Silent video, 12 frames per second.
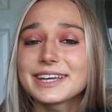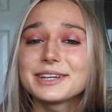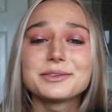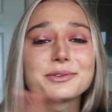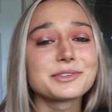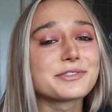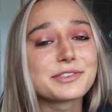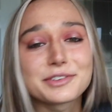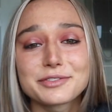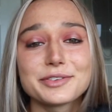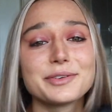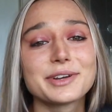in order for
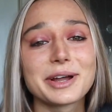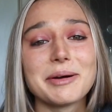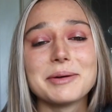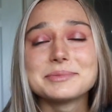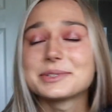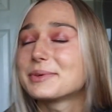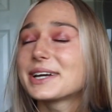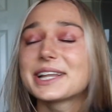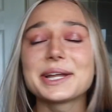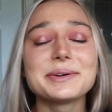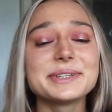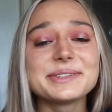the full glow up. So we're
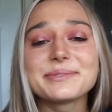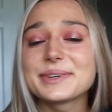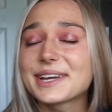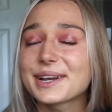glowing, we're